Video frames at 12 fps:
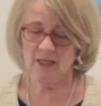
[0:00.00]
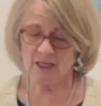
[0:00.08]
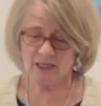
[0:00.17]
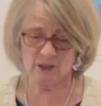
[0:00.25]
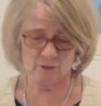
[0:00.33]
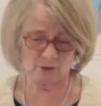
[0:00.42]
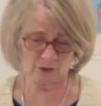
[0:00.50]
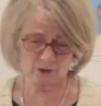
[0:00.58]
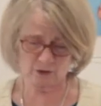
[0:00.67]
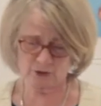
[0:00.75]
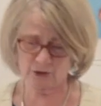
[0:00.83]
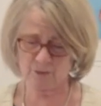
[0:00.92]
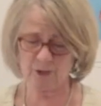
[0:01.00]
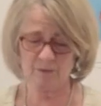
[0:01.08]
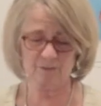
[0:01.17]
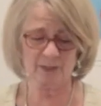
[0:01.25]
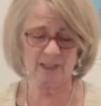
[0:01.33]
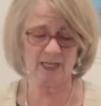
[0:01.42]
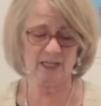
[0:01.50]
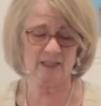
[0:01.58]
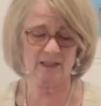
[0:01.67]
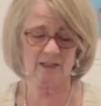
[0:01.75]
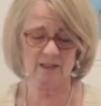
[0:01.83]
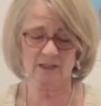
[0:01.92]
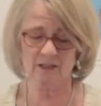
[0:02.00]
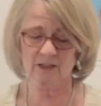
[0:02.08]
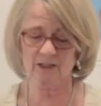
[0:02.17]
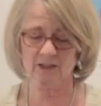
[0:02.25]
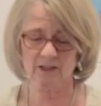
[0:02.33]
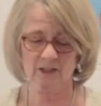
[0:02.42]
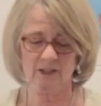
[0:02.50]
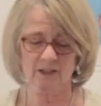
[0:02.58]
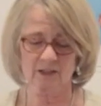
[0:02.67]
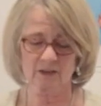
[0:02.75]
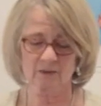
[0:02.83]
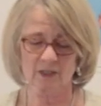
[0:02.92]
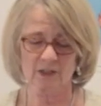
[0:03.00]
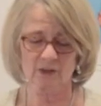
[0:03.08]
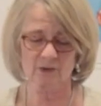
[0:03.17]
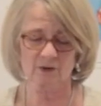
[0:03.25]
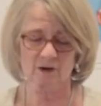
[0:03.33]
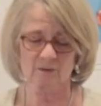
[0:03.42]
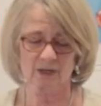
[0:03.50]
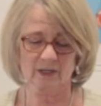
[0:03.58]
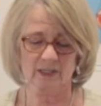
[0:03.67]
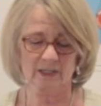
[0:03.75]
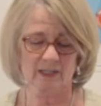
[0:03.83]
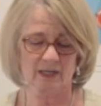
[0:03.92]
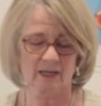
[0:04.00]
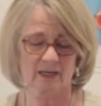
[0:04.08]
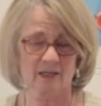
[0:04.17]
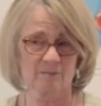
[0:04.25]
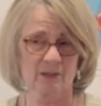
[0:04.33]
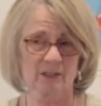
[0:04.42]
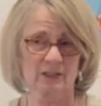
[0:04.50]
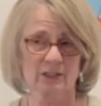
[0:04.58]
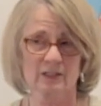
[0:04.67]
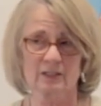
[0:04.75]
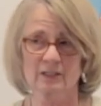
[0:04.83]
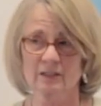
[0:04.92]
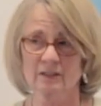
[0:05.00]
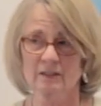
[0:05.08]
It was all sweet potatoes, succulent red strawberries, honey bunches,